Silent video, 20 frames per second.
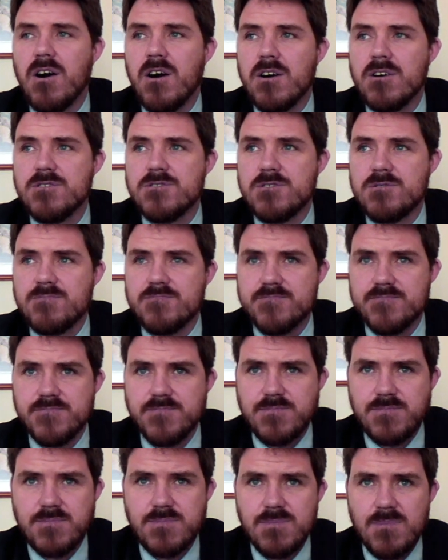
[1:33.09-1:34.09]
Cars
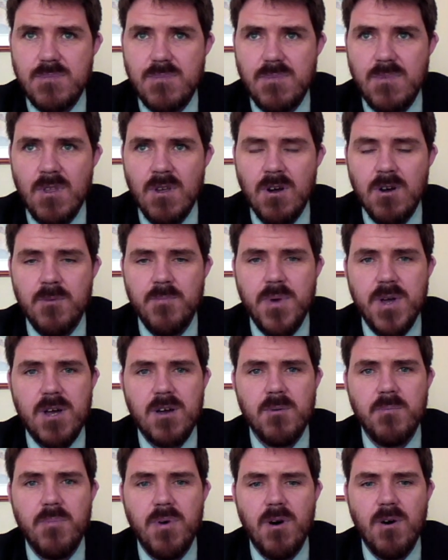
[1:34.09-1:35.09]
are a
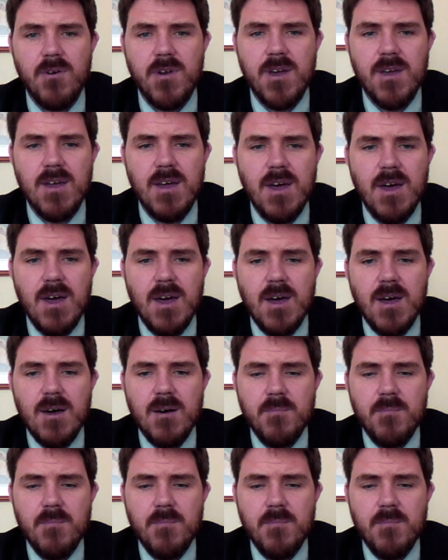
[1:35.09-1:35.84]
big component,